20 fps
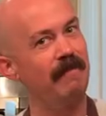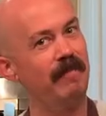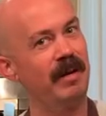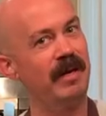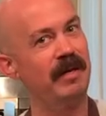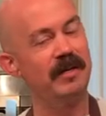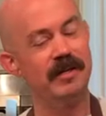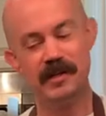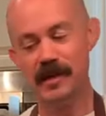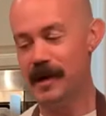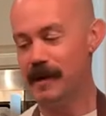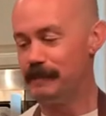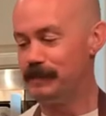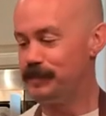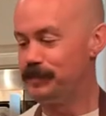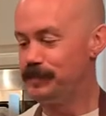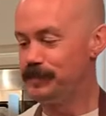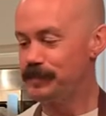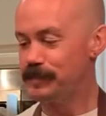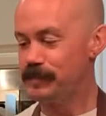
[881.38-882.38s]
Pinkies
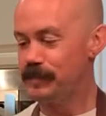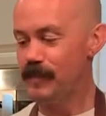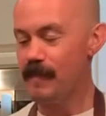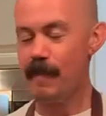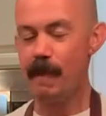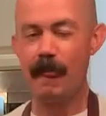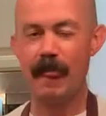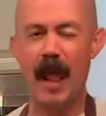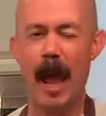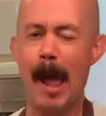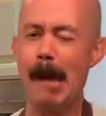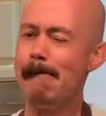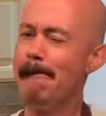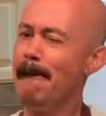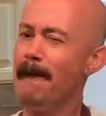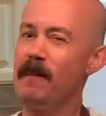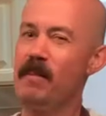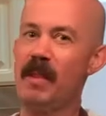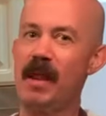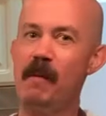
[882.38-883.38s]
up.
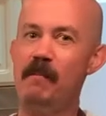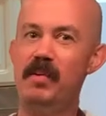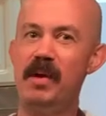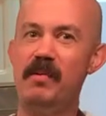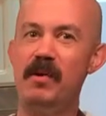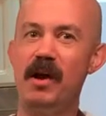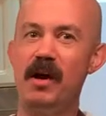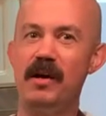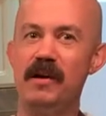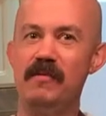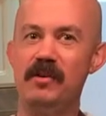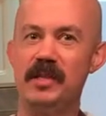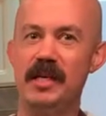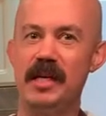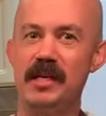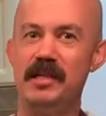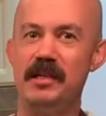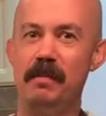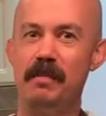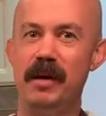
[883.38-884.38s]
PBR never
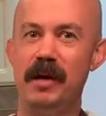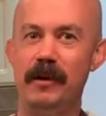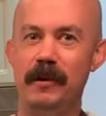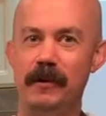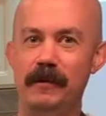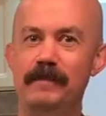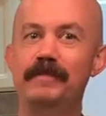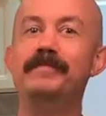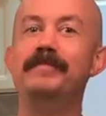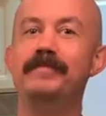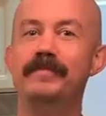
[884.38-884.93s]
tasted better.